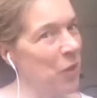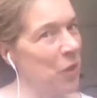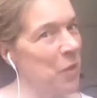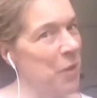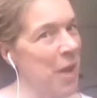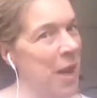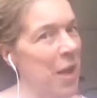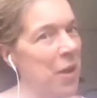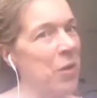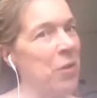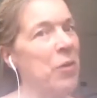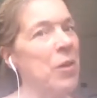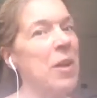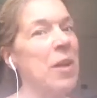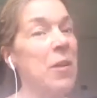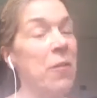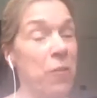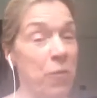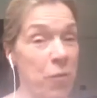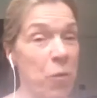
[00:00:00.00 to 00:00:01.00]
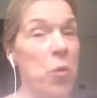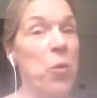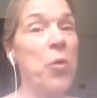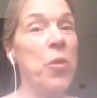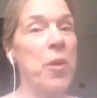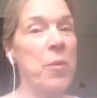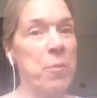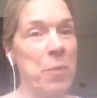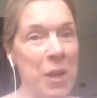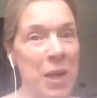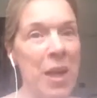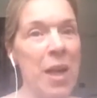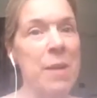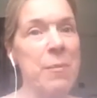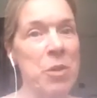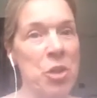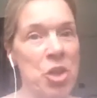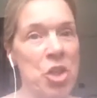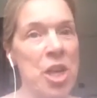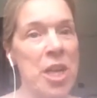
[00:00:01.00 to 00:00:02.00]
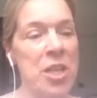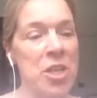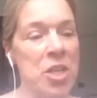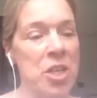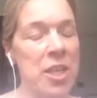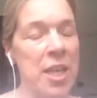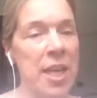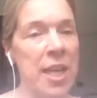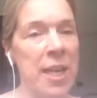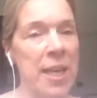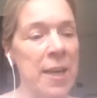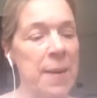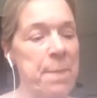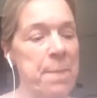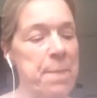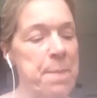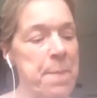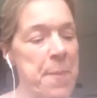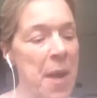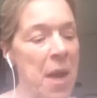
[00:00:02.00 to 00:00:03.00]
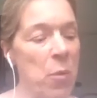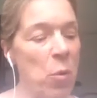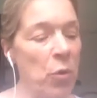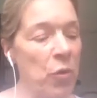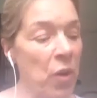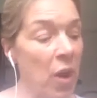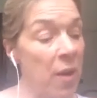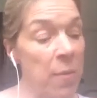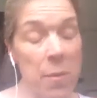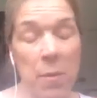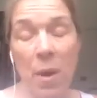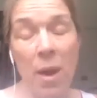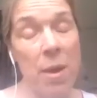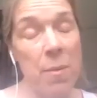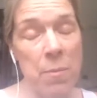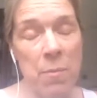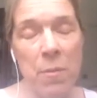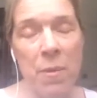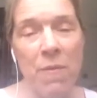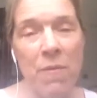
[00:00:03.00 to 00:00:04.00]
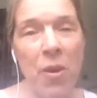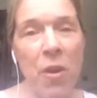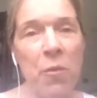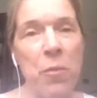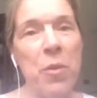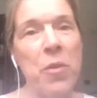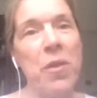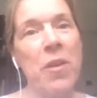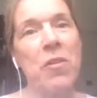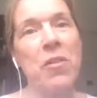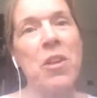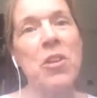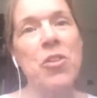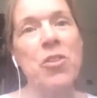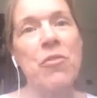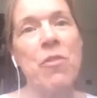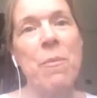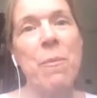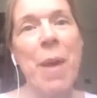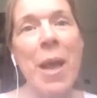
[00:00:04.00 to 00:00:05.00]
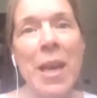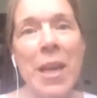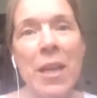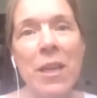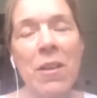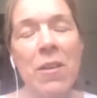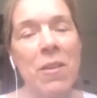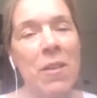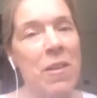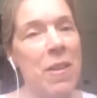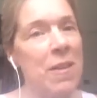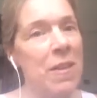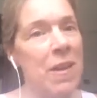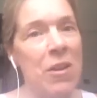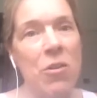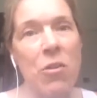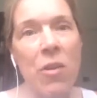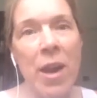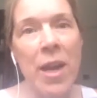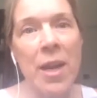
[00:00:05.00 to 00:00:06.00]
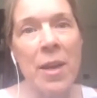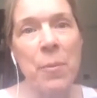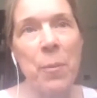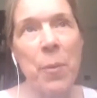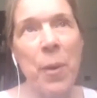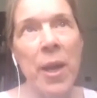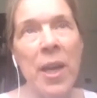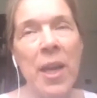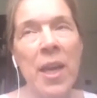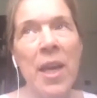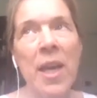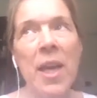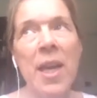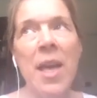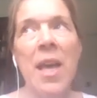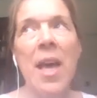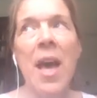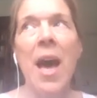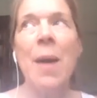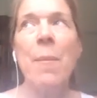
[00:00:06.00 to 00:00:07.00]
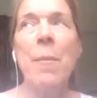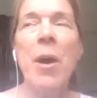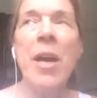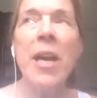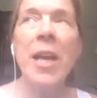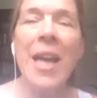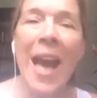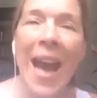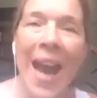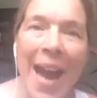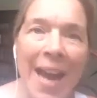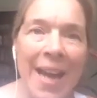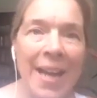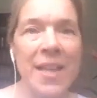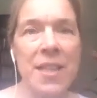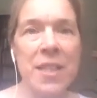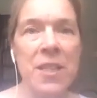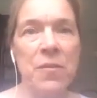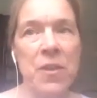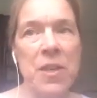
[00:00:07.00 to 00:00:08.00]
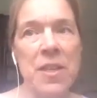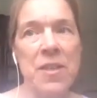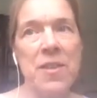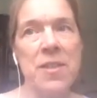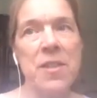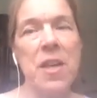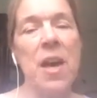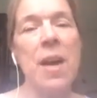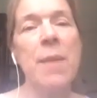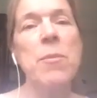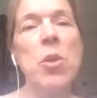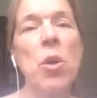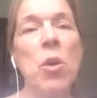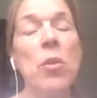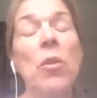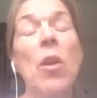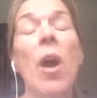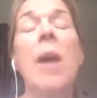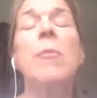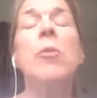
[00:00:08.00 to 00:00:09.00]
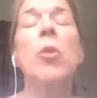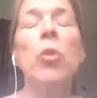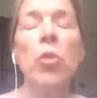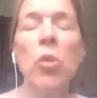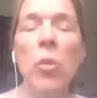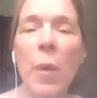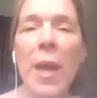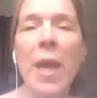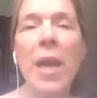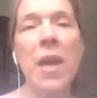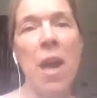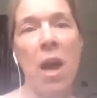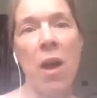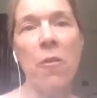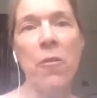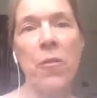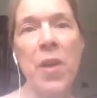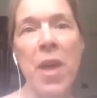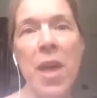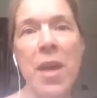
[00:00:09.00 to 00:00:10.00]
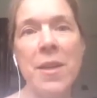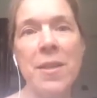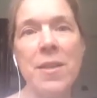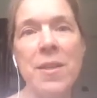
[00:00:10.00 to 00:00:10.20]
now for the climate change thing? I'm involved with Extinction Rebellion because I think they're great, but am I an activist? I'm not doing enough yet.